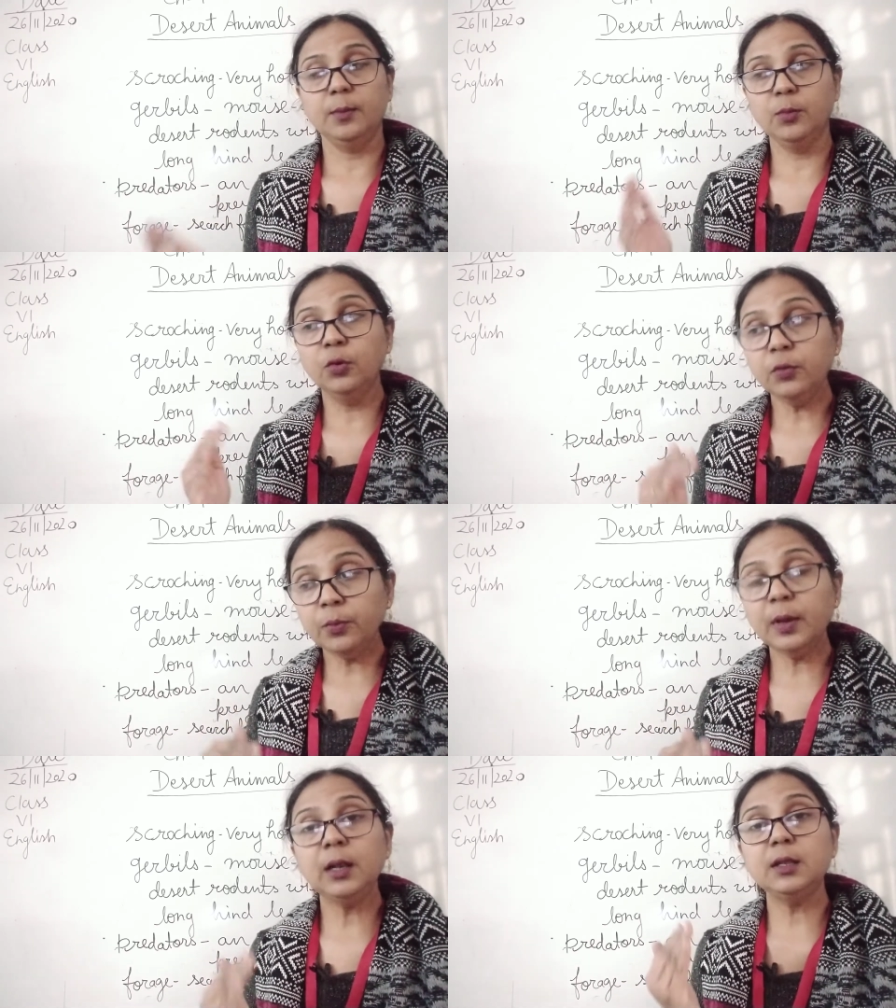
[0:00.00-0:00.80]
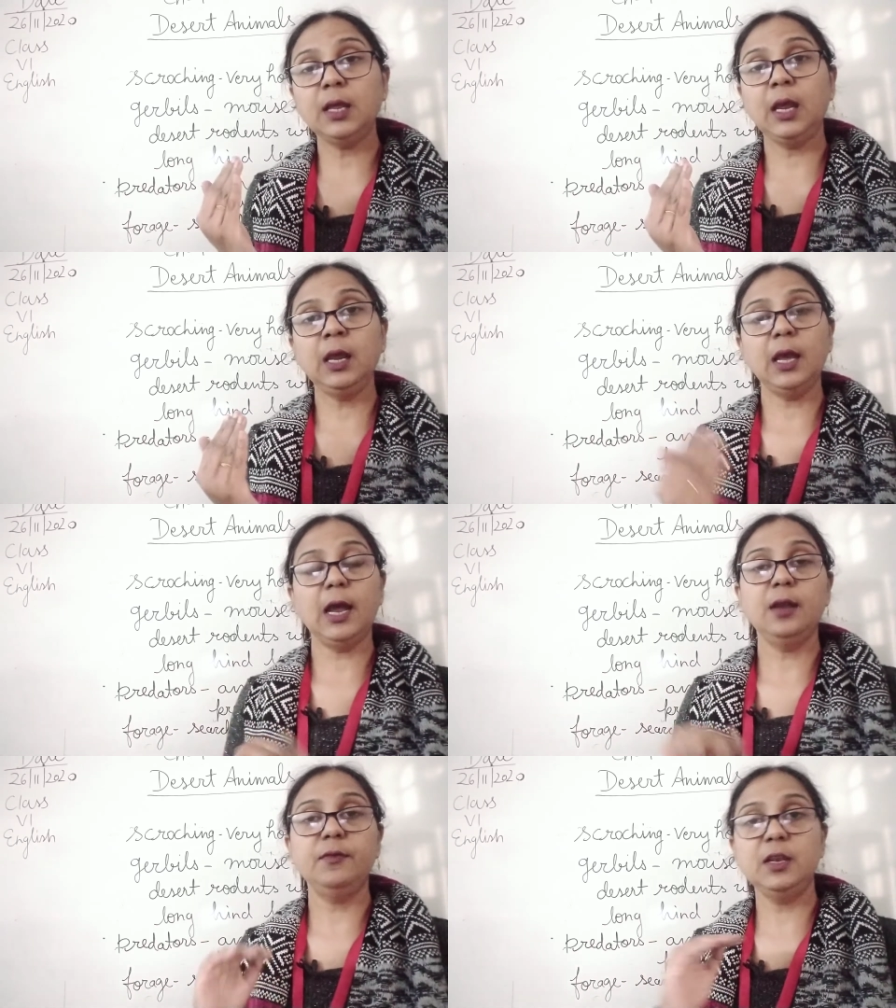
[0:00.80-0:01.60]
movable thing,
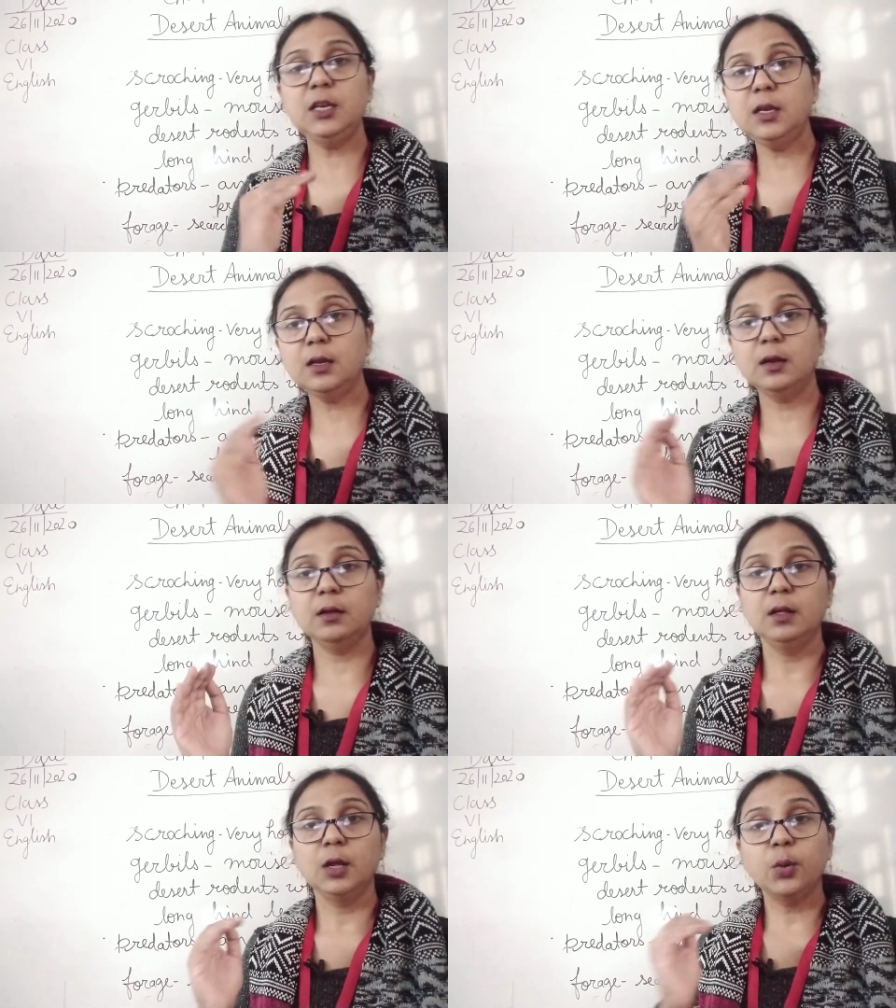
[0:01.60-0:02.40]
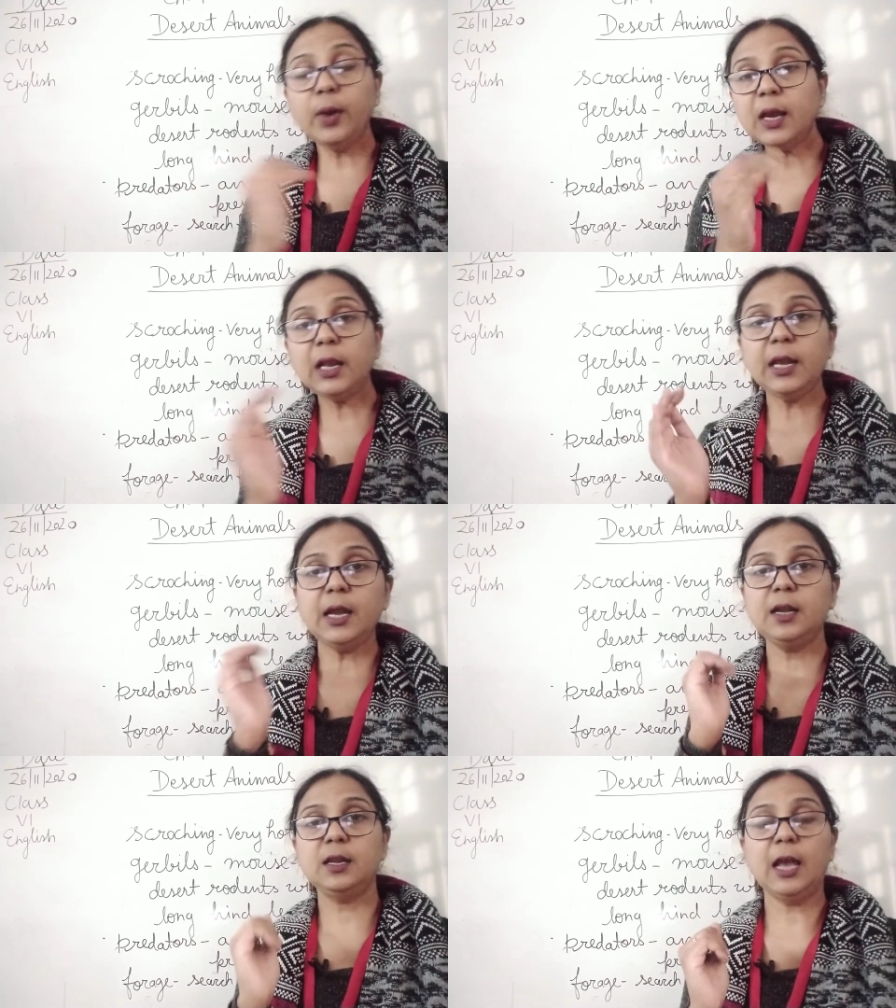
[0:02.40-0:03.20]
and very quickly
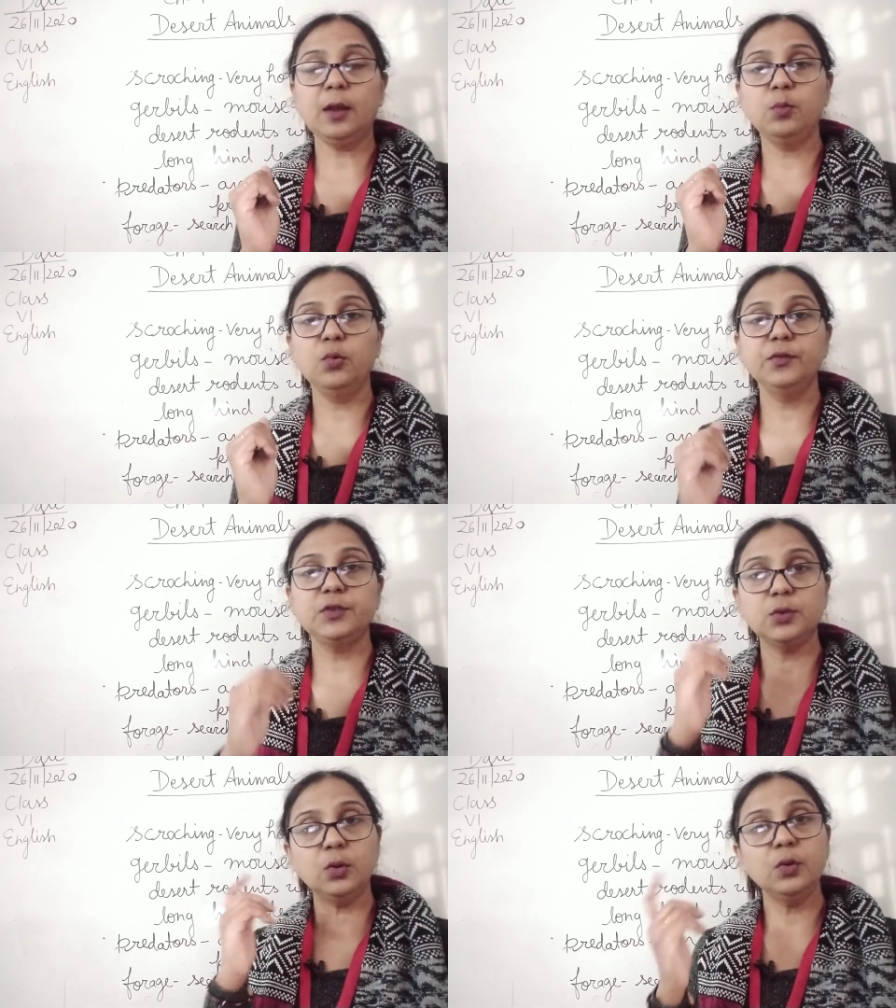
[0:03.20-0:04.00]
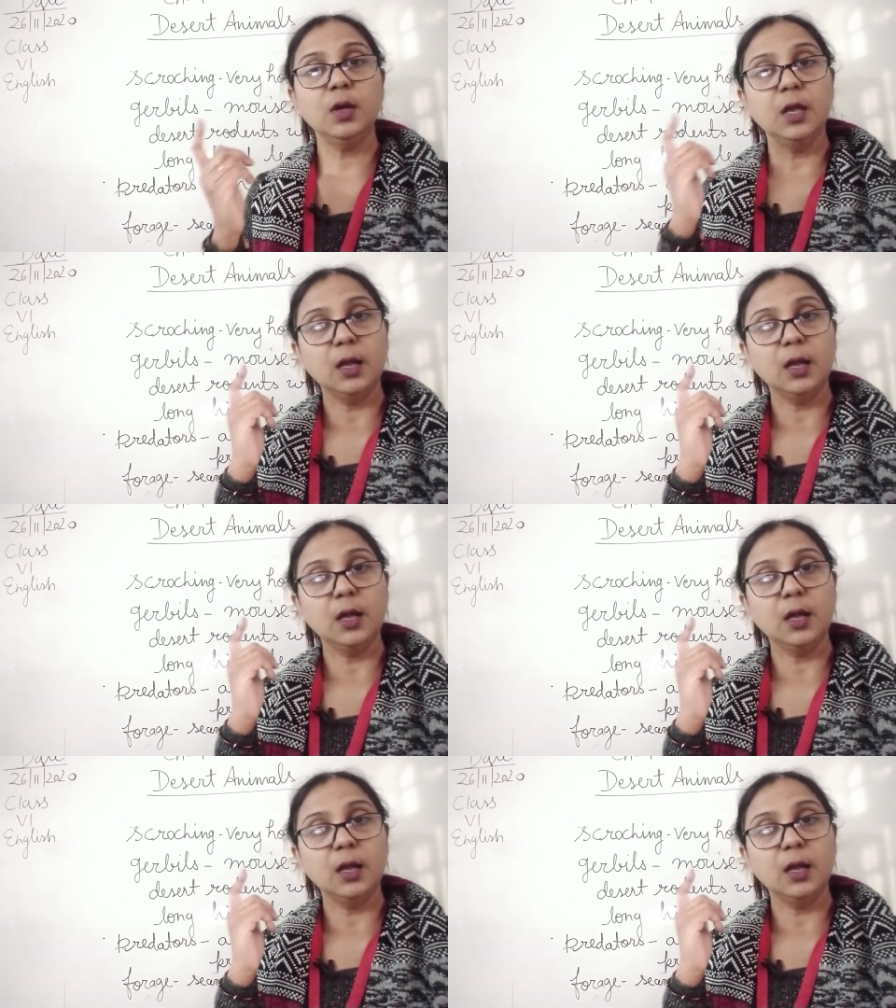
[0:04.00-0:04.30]
it can move. So